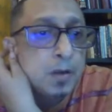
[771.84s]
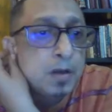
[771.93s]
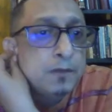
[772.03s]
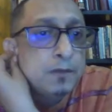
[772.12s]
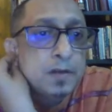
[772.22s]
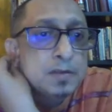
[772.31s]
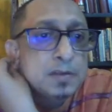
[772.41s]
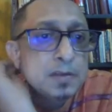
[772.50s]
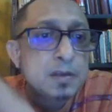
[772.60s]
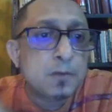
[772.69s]
Bengali, for
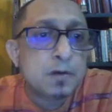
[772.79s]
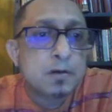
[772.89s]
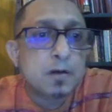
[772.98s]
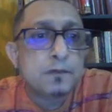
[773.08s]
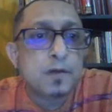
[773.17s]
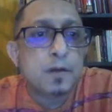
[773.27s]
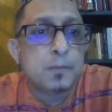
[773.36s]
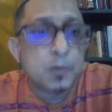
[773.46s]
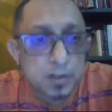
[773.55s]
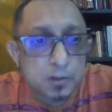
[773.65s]
instance, the work of
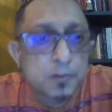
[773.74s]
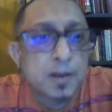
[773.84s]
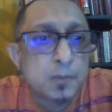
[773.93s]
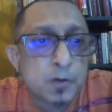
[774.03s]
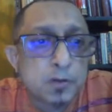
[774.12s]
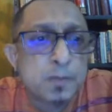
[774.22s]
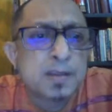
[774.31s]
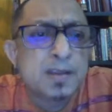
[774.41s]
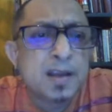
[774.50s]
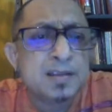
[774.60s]
Brojendranath
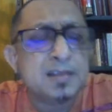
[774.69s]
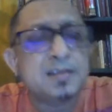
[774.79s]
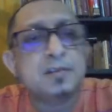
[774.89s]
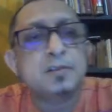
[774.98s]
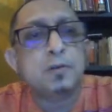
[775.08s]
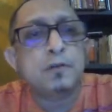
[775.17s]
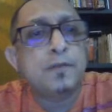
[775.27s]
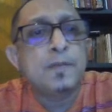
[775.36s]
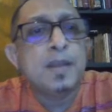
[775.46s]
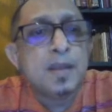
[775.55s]
Bondhopadhyay, this sort
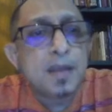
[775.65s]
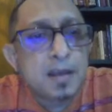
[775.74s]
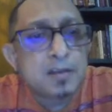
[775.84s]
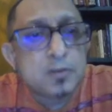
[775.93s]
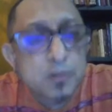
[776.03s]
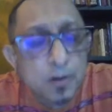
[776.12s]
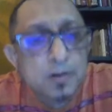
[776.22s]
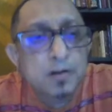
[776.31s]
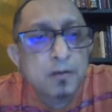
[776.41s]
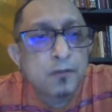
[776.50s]
of
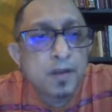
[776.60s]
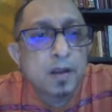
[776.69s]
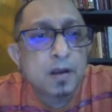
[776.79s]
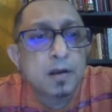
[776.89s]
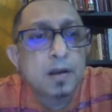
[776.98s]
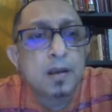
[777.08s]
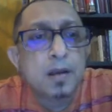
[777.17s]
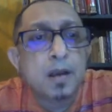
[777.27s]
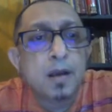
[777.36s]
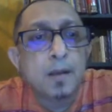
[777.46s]
extraordinary figure
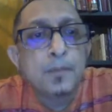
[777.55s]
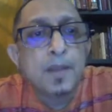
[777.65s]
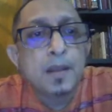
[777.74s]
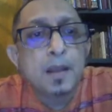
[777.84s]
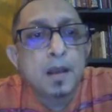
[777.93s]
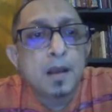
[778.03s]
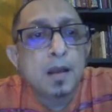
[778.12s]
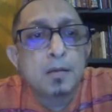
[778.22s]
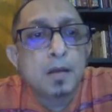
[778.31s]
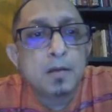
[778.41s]
in
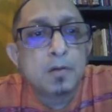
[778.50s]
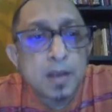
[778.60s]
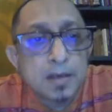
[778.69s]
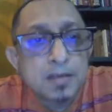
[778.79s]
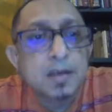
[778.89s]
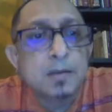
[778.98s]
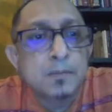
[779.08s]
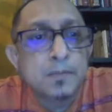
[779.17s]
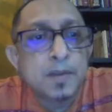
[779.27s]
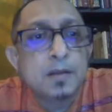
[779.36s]

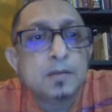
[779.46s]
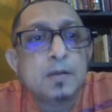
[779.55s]
collating